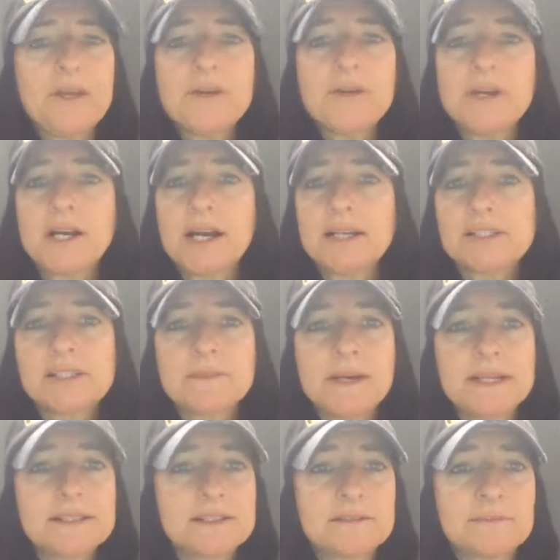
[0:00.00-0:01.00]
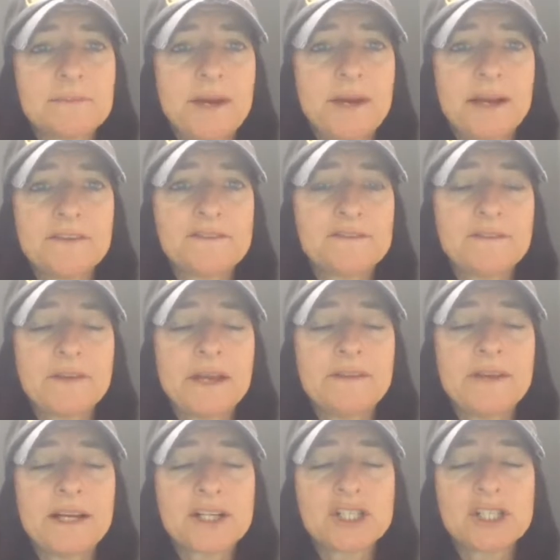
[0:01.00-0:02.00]
you can customize them. I've
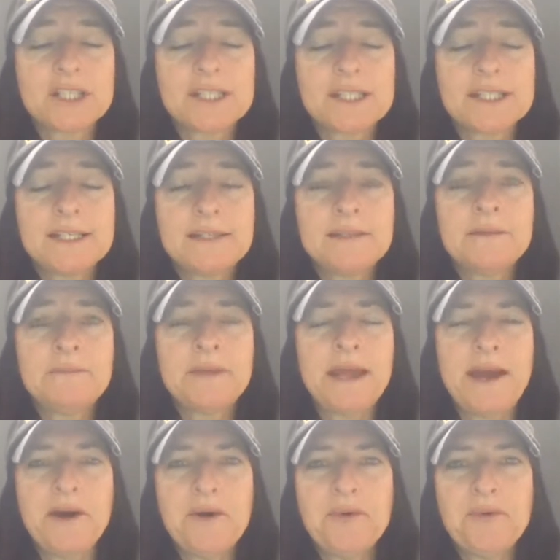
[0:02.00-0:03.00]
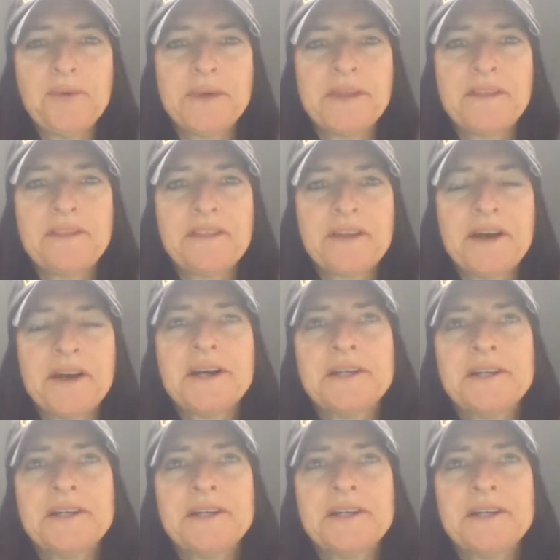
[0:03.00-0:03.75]
actually seen them now with